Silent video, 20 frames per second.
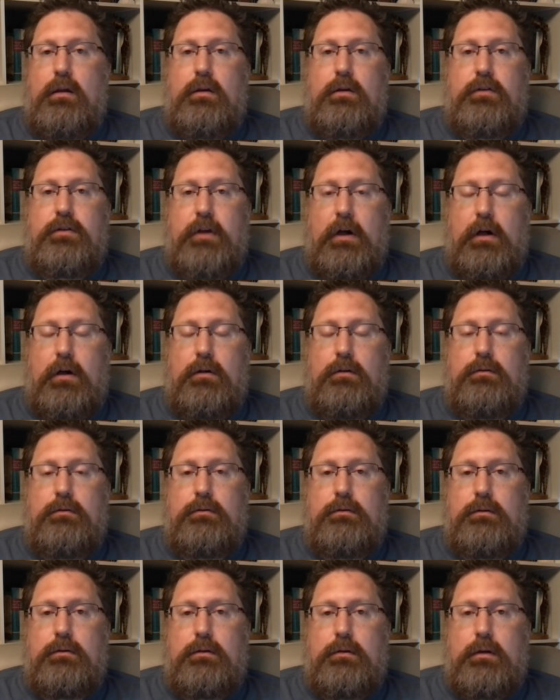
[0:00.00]
So
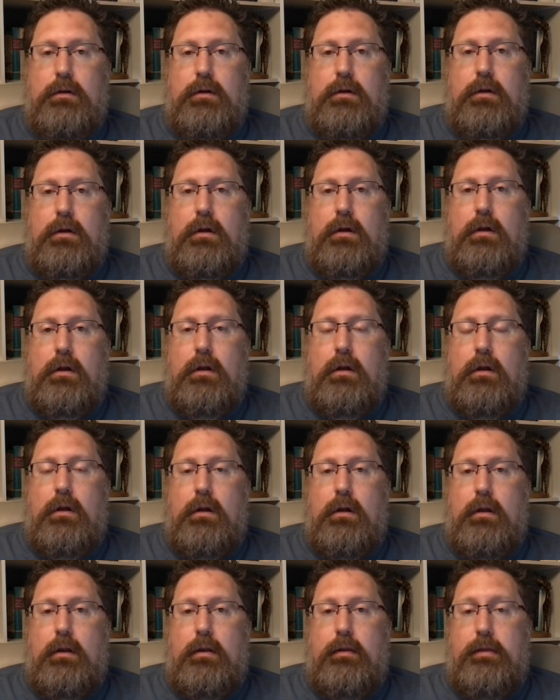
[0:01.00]

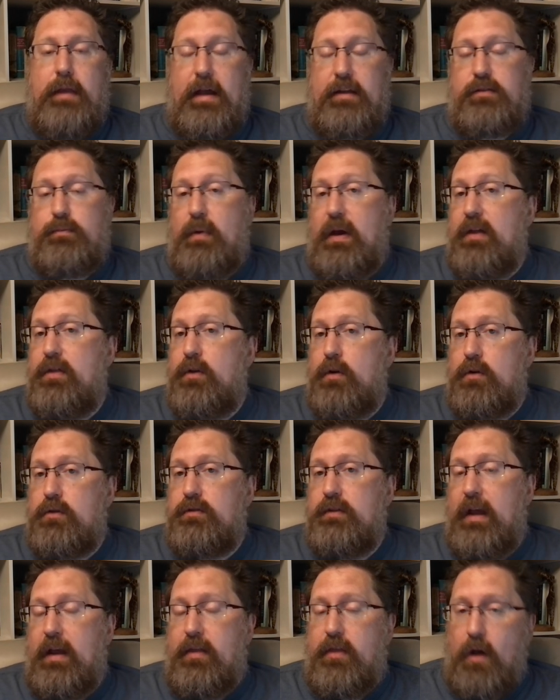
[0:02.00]
that's my
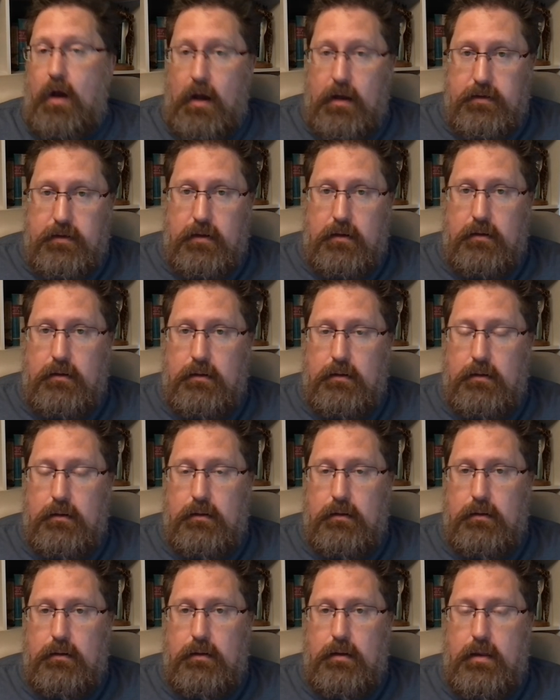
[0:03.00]
Thursday thought.
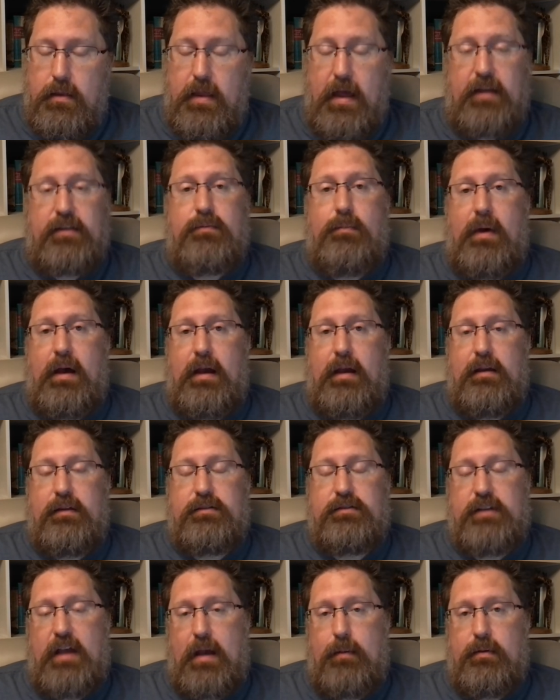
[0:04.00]
That's my
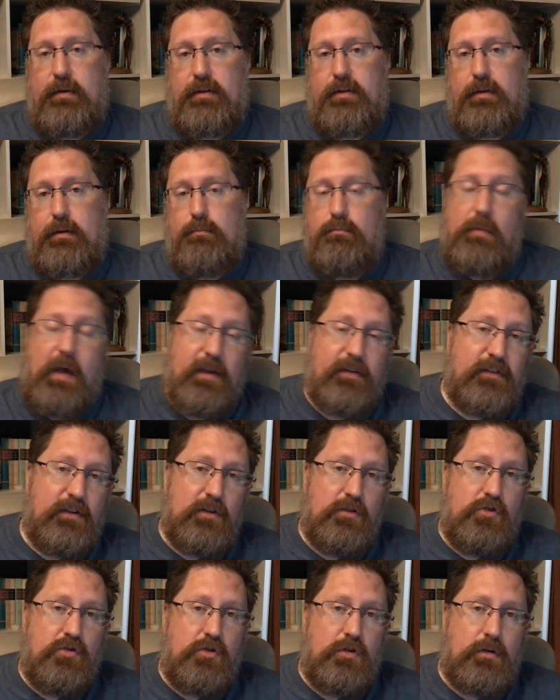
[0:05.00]
Sabbath
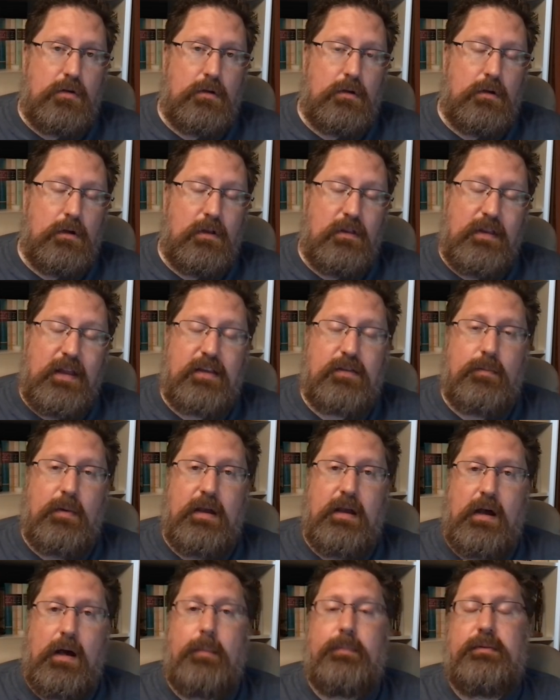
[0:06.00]
message. And that's
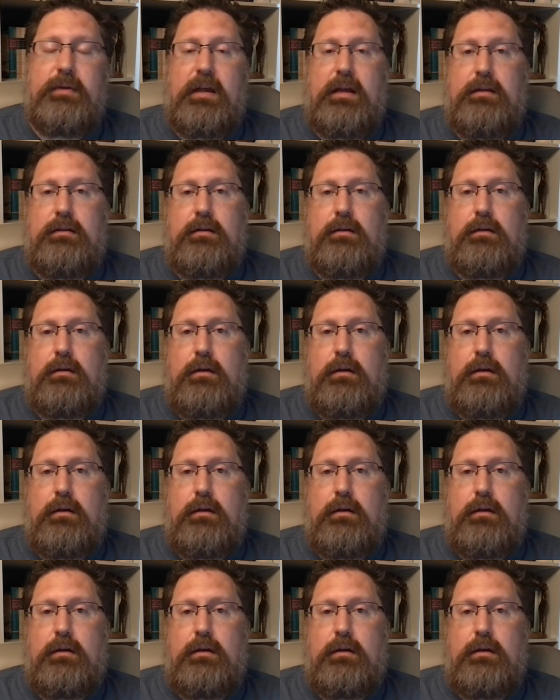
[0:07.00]
my update.